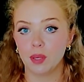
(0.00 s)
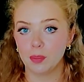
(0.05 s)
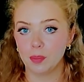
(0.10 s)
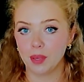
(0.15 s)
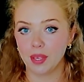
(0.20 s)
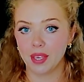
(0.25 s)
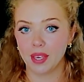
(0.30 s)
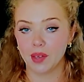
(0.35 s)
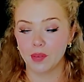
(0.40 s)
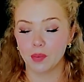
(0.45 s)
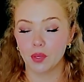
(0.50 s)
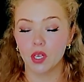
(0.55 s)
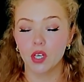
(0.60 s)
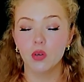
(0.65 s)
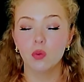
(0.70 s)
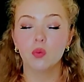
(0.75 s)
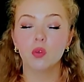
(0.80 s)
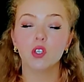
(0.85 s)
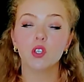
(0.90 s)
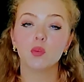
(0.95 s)
ppm,
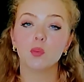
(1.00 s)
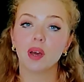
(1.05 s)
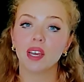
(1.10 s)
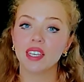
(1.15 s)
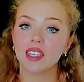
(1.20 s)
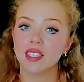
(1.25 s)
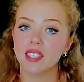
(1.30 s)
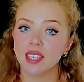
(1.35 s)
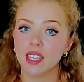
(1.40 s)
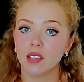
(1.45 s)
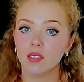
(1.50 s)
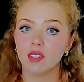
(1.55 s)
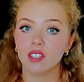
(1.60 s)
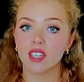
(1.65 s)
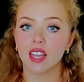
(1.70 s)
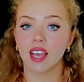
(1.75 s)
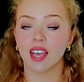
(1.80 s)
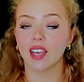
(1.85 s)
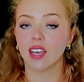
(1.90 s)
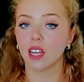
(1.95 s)
which might sound
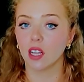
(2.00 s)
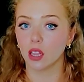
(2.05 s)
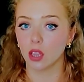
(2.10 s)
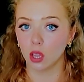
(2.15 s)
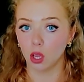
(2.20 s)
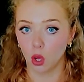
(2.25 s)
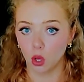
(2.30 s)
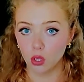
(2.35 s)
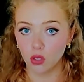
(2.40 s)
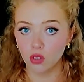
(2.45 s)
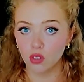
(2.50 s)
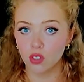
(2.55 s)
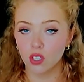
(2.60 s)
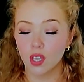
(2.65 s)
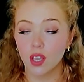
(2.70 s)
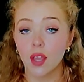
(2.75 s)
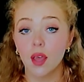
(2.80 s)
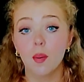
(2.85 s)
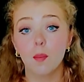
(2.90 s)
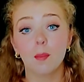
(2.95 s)
like a lot,
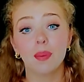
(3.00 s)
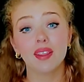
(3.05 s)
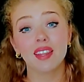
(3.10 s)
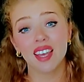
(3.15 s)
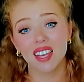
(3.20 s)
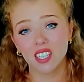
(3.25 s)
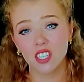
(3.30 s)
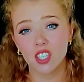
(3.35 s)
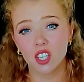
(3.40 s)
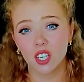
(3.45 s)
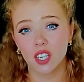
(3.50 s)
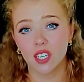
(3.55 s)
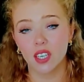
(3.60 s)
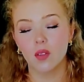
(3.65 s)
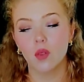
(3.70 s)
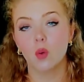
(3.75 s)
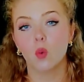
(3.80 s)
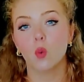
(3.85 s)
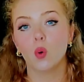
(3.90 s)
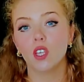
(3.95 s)
but
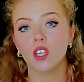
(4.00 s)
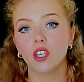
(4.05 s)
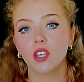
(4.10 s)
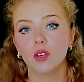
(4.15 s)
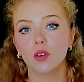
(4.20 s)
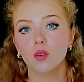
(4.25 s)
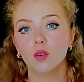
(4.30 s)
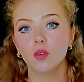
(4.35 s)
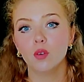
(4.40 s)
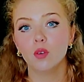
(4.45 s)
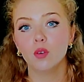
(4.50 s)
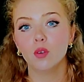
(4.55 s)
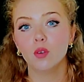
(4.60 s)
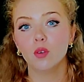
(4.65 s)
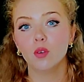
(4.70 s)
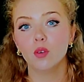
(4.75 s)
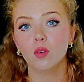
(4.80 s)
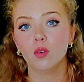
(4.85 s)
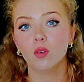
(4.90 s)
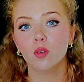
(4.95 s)
actually when you
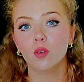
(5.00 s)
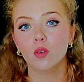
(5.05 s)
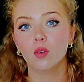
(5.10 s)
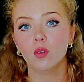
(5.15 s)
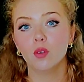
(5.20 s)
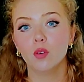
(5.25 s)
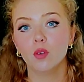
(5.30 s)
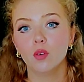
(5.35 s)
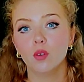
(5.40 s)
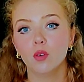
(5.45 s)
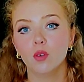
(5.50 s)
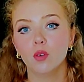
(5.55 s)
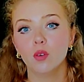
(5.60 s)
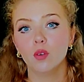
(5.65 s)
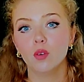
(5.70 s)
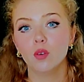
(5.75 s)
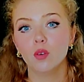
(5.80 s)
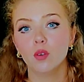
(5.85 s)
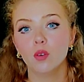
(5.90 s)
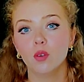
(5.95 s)
transform this
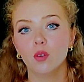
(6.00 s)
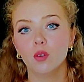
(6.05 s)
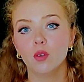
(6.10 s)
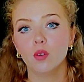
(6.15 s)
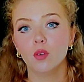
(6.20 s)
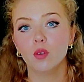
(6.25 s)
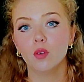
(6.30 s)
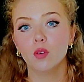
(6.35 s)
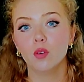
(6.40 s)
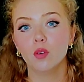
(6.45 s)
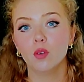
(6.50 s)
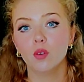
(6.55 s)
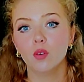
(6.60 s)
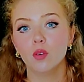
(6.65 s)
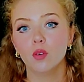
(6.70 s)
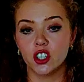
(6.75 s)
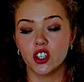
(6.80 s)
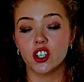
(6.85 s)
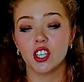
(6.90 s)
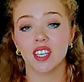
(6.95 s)
into
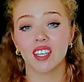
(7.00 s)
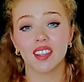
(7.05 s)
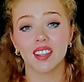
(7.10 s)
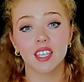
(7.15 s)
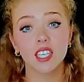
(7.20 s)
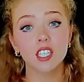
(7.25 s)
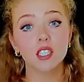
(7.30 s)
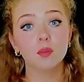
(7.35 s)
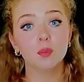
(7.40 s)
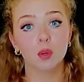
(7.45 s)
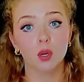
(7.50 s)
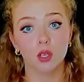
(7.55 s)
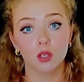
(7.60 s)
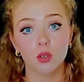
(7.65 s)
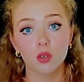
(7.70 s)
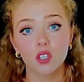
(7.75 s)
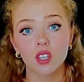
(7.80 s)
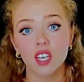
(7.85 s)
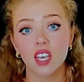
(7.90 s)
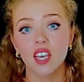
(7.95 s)
percentage, in this
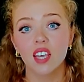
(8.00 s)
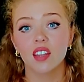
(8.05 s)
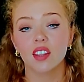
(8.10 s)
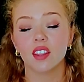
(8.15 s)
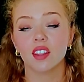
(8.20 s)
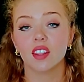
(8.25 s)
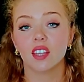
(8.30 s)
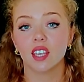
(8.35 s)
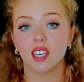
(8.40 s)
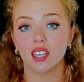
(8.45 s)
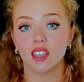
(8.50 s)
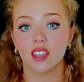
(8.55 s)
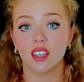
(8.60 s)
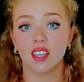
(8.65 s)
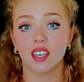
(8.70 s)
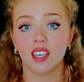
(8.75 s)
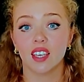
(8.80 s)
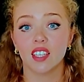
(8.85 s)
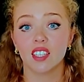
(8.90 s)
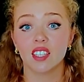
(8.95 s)
product that
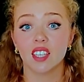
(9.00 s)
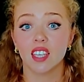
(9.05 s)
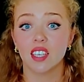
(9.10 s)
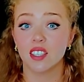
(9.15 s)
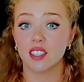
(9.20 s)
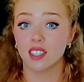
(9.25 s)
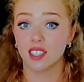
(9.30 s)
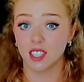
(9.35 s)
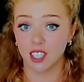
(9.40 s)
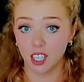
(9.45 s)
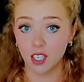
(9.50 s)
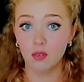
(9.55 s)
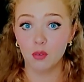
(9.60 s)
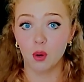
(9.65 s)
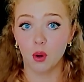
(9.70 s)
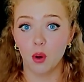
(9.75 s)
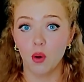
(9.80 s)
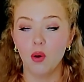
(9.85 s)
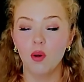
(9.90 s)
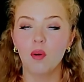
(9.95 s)
is
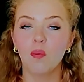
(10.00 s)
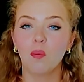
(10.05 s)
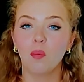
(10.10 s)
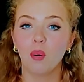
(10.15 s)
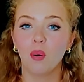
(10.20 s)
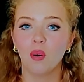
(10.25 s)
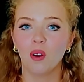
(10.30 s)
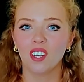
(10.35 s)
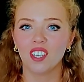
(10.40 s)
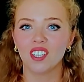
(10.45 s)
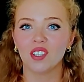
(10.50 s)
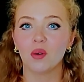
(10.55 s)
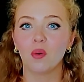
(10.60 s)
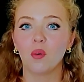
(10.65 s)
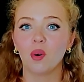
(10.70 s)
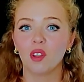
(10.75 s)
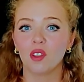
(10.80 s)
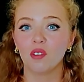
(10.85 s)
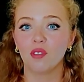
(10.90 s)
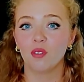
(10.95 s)

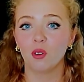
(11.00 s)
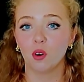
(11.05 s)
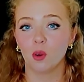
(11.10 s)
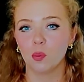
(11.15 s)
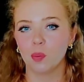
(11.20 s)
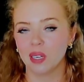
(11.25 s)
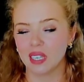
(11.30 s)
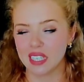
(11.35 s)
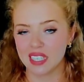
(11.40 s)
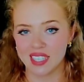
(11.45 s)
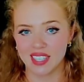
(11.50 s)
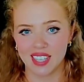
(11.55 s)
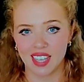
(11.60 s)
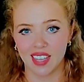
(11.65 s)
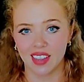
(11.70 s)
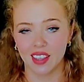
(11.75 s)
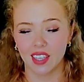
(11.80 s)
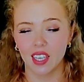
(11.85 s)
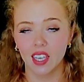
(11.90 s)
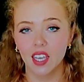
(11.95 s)

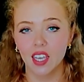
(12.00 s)
0.14%.